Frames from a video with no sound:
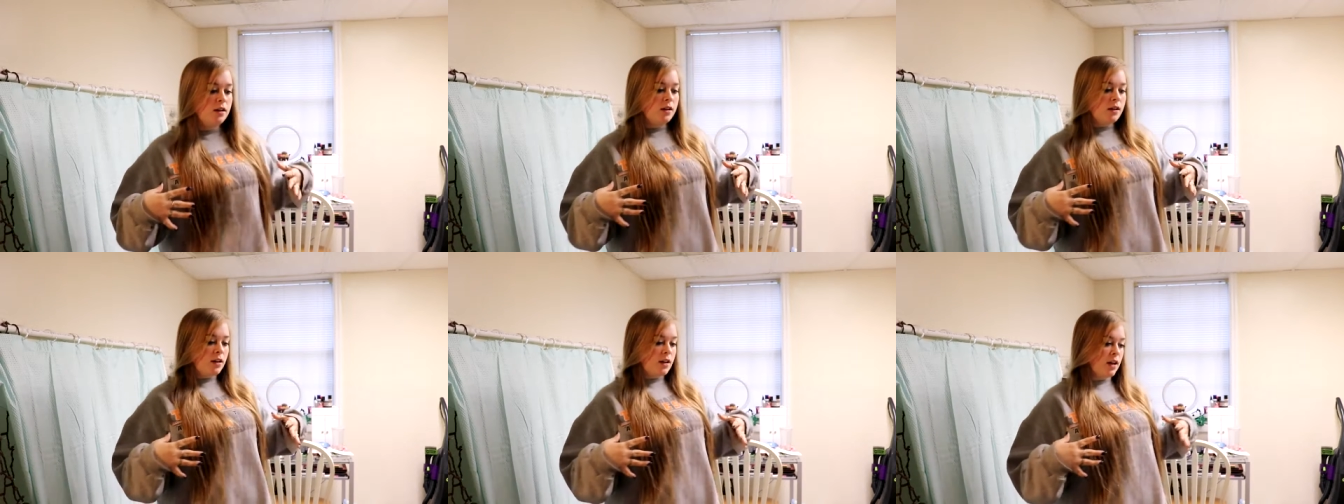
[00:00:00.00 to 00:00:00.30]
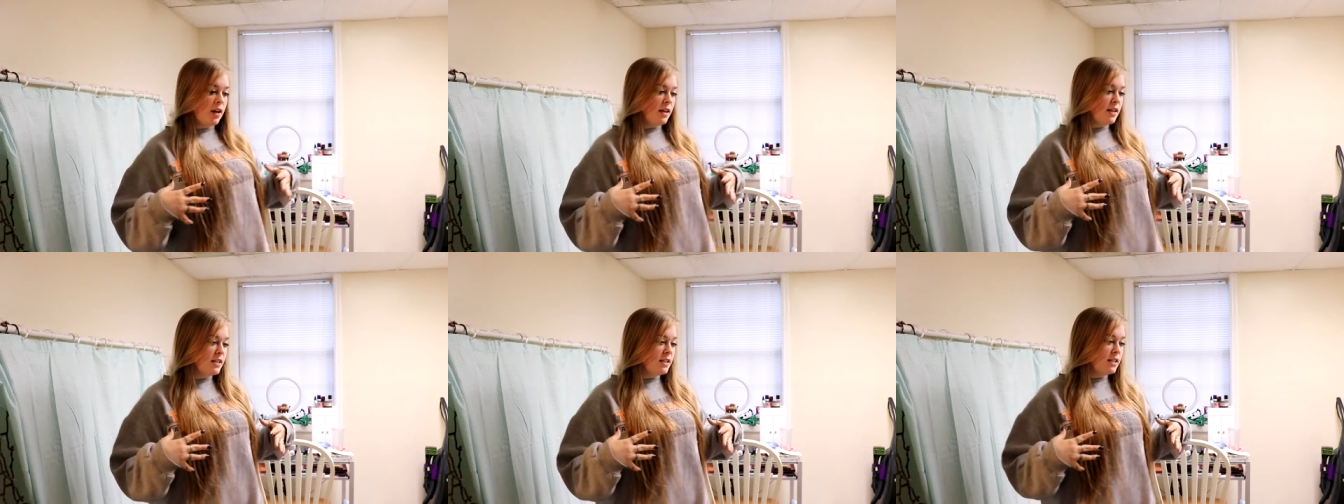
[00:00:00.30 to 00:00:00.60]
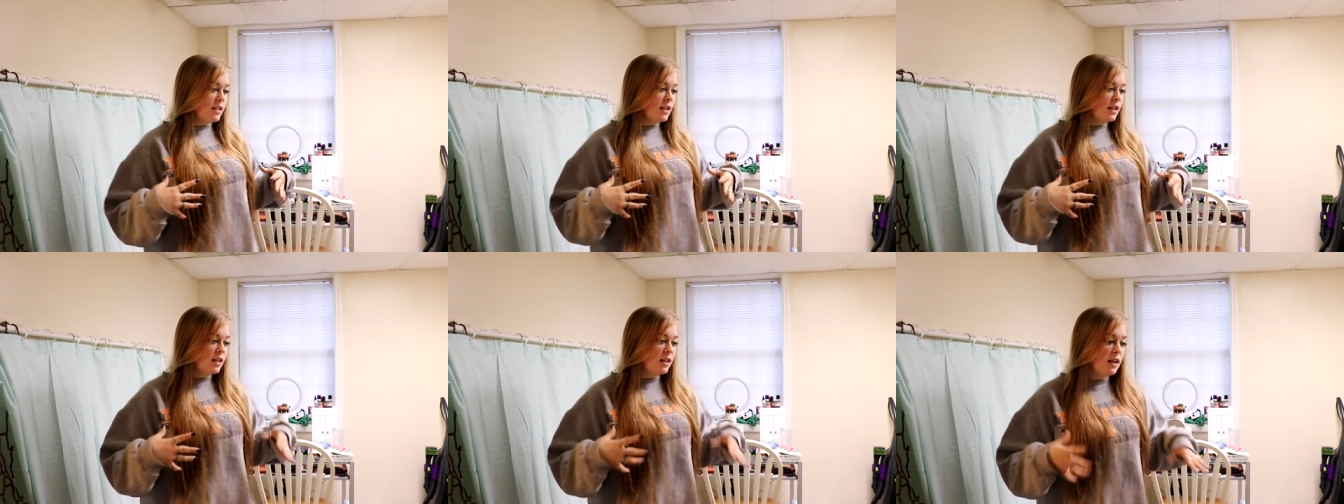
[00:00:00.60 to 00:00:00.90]

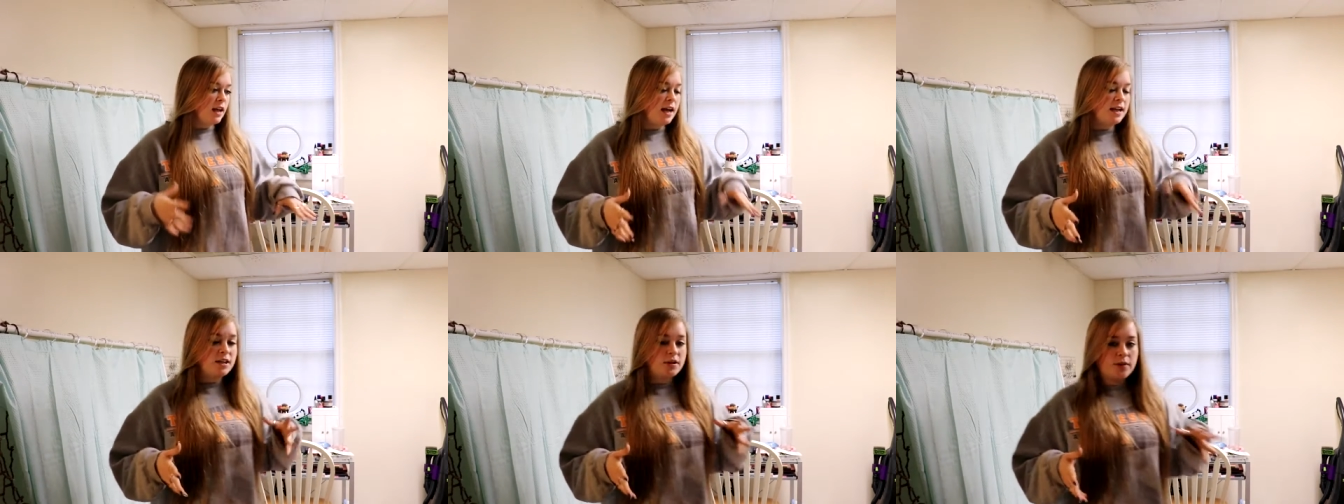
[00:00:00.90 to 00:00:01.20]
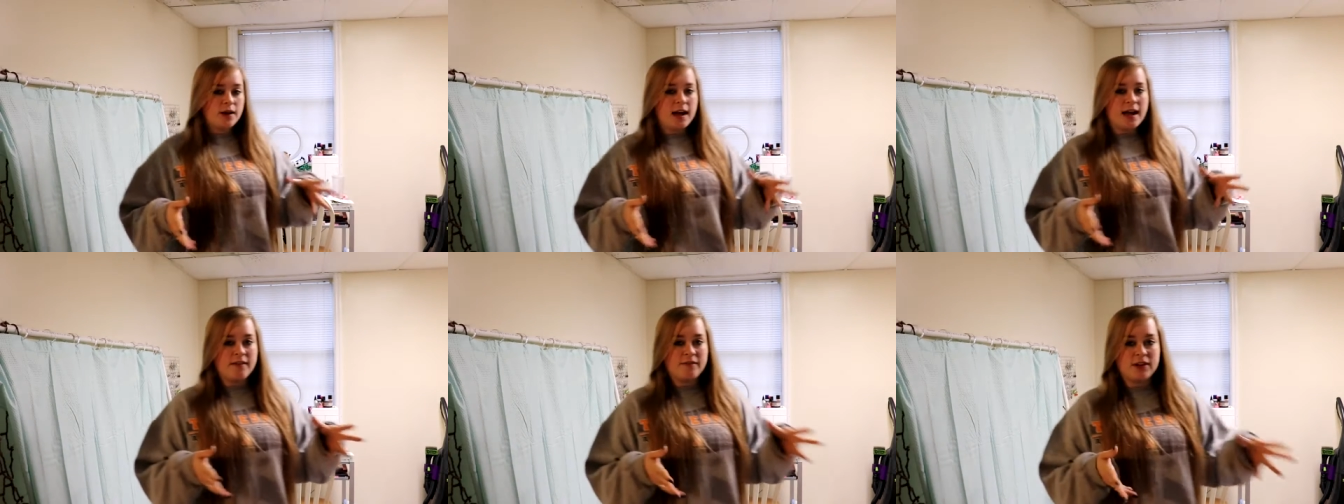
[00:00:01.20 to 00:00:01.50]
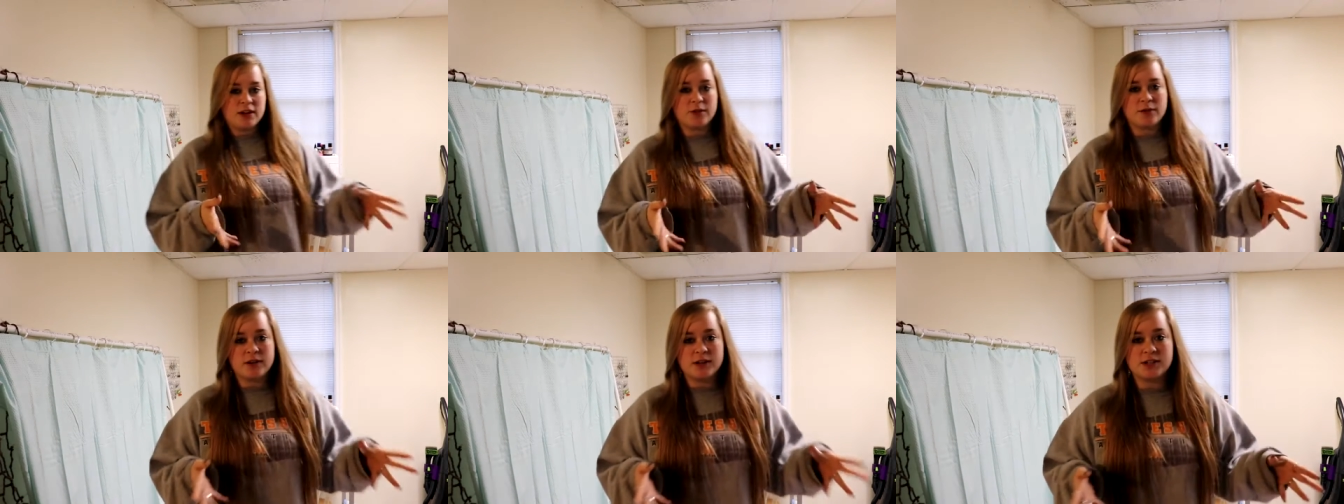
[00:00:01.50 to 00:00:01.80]
because I don't have
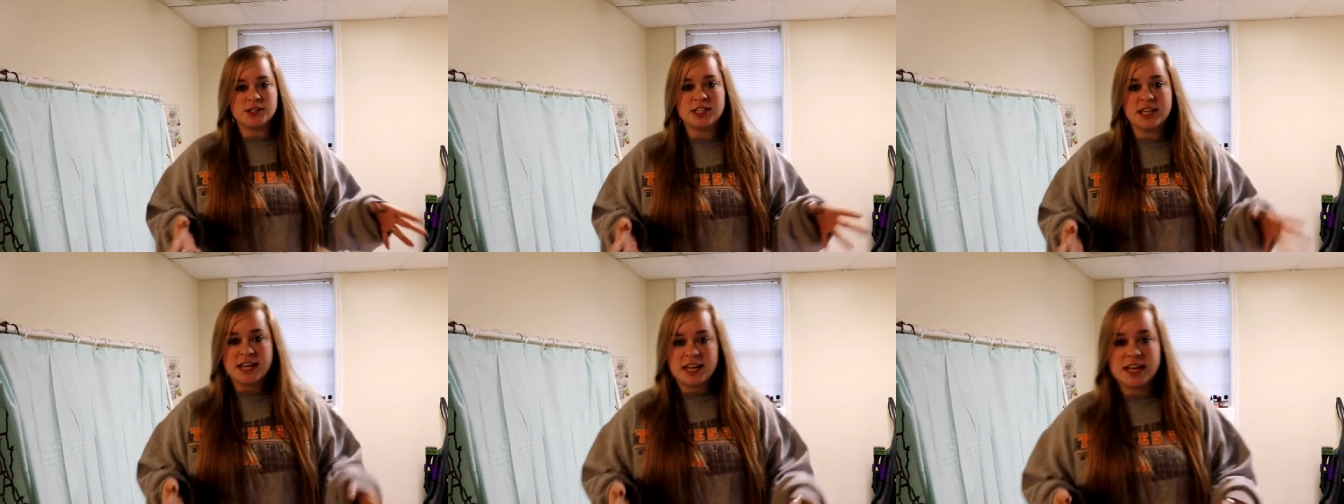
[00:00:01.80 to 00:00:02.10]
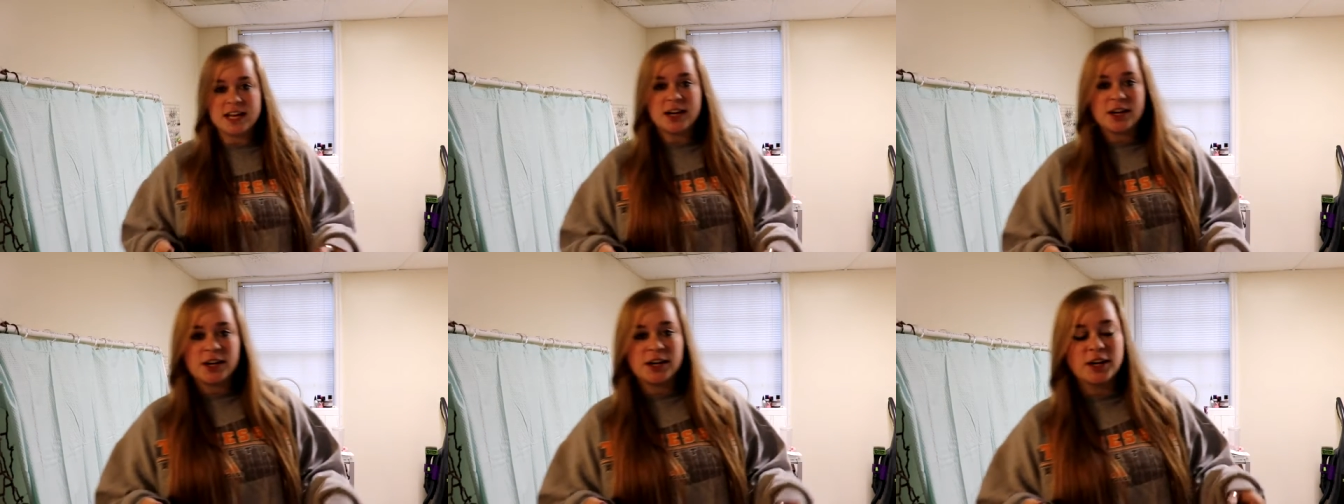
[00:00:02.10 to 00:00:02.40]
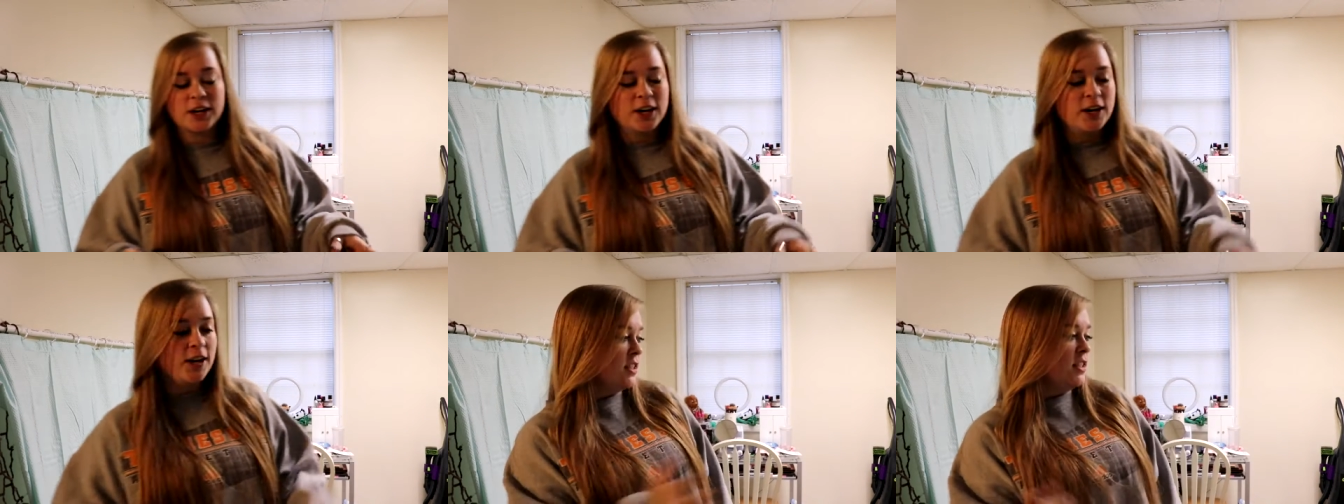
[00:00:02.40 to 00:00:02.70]
anyone else
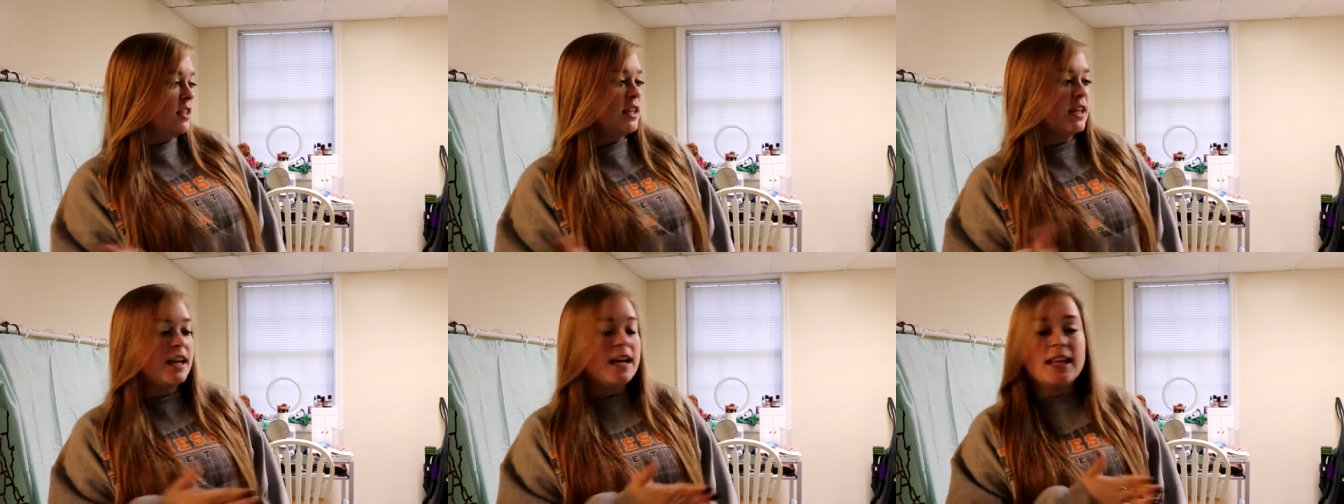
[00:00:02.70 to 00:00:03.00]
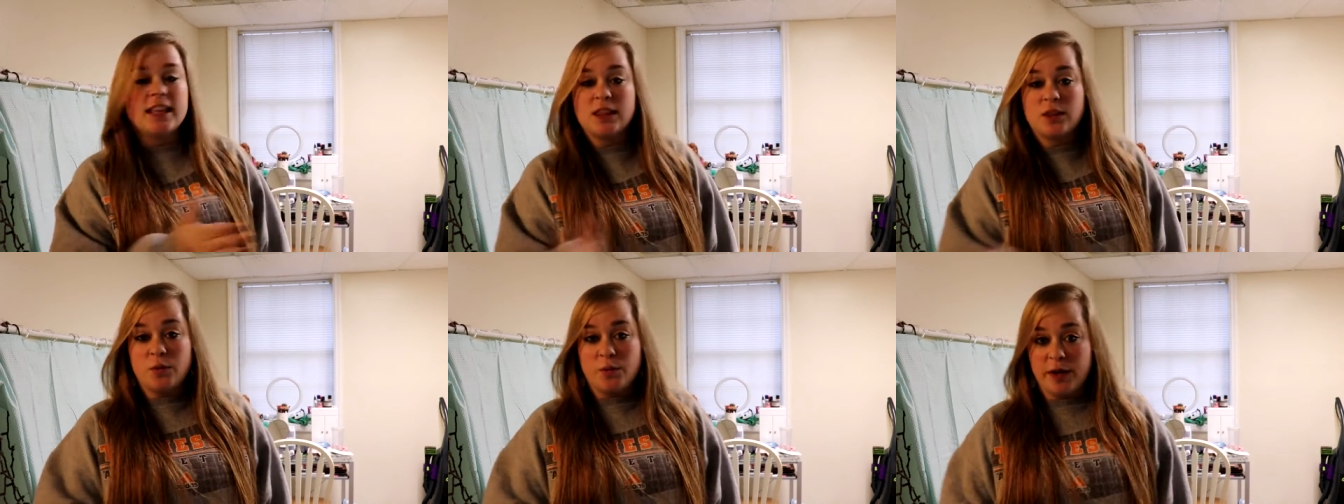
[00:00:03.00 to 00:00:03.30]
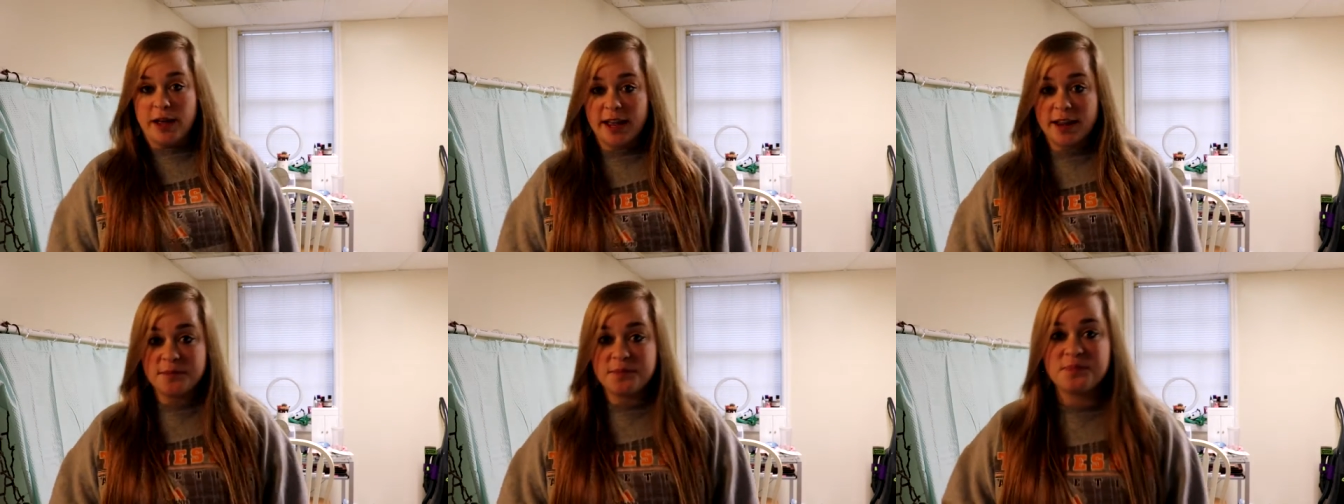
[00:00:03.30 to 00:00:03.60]
here to get in the
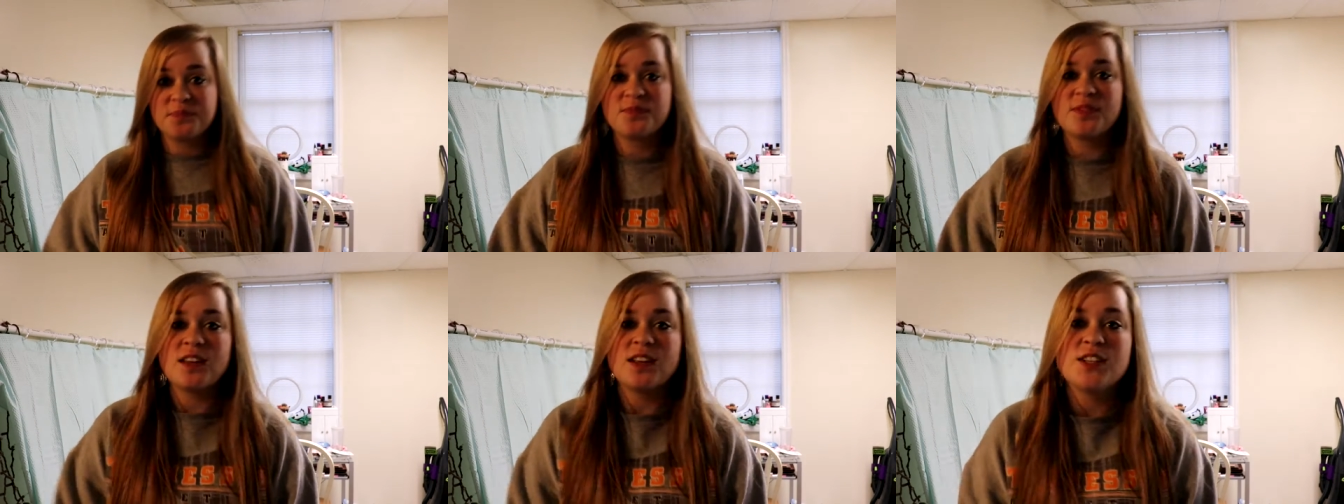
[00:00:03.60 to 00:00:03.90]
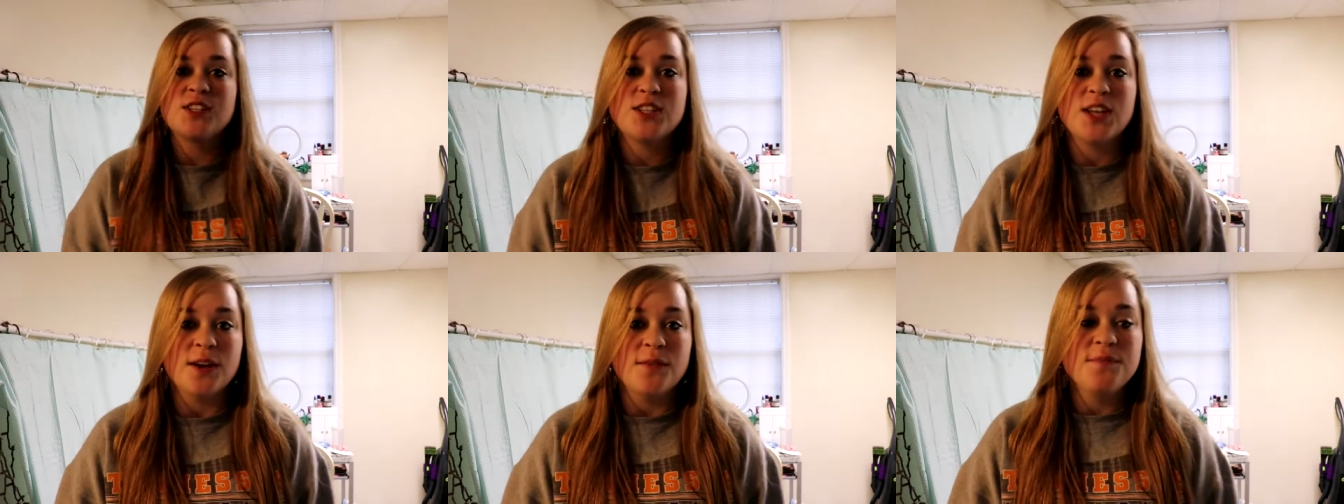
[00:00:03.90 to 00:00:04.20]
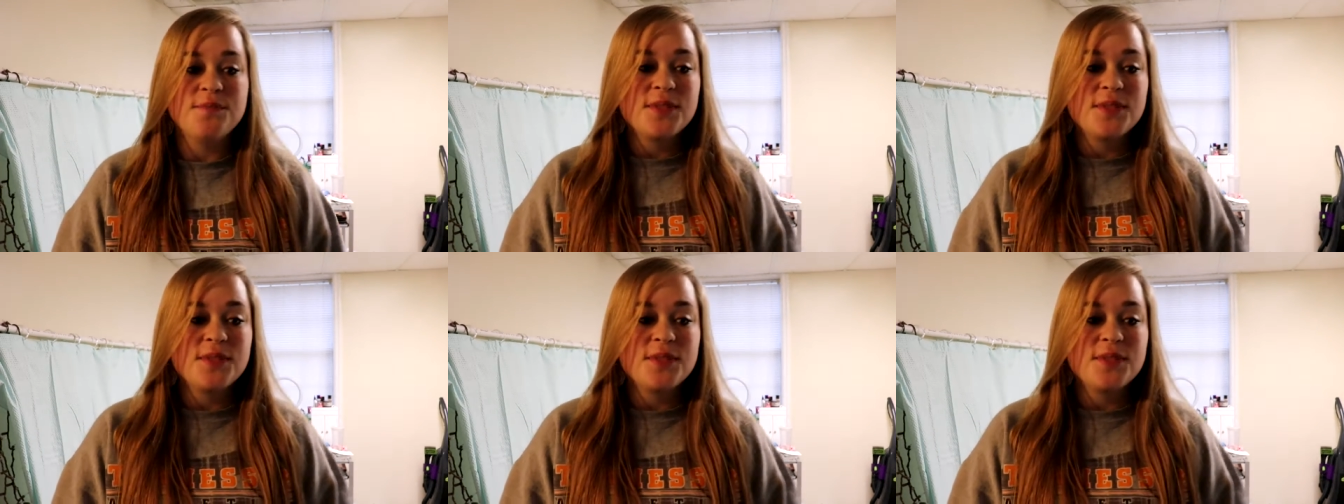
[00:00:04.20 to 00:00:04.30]
way. So